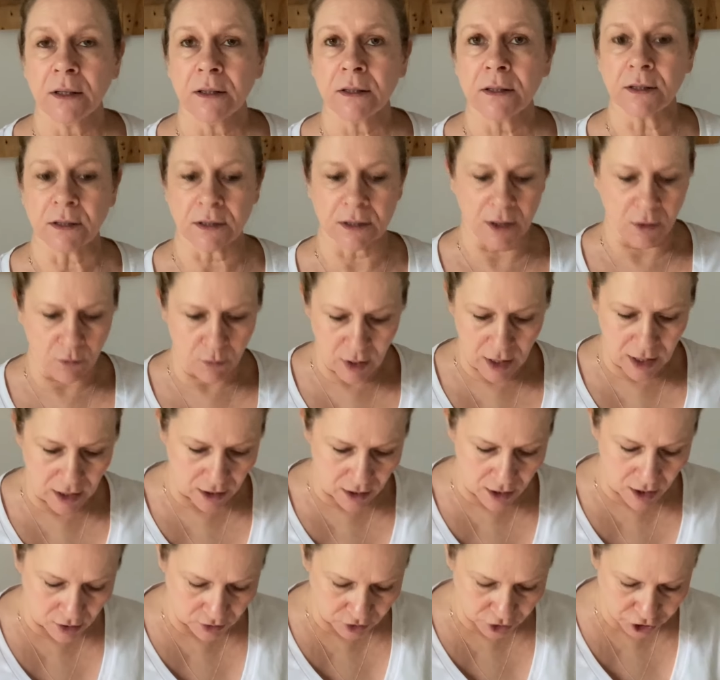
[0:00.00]
So
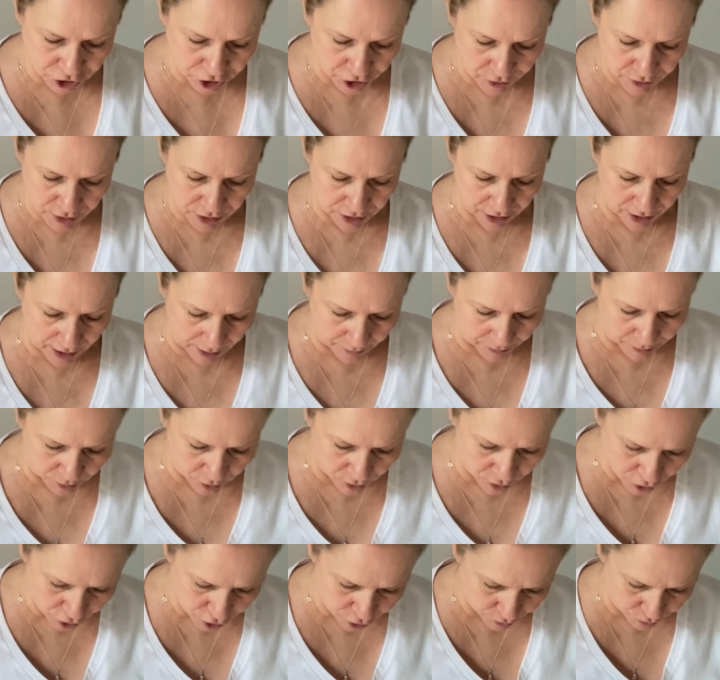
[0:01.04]
I'll show you. I
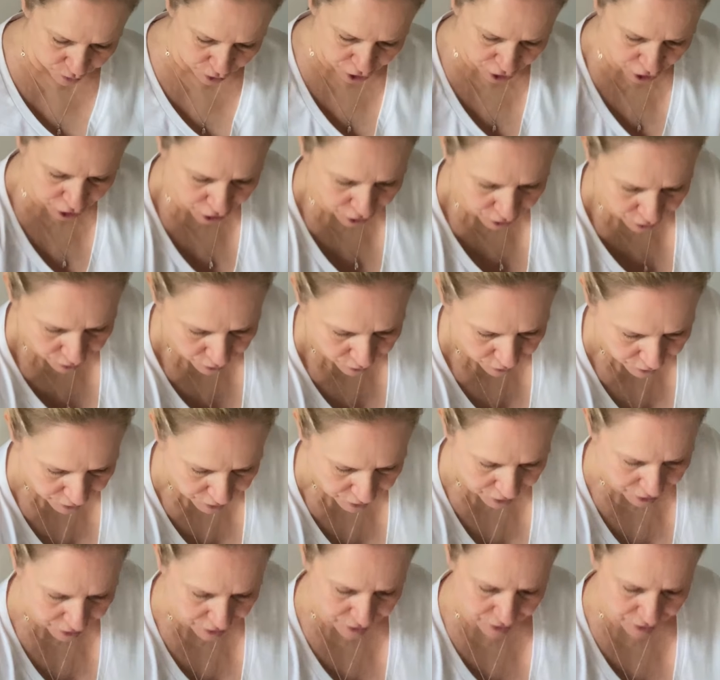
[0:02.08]
brought some shoes.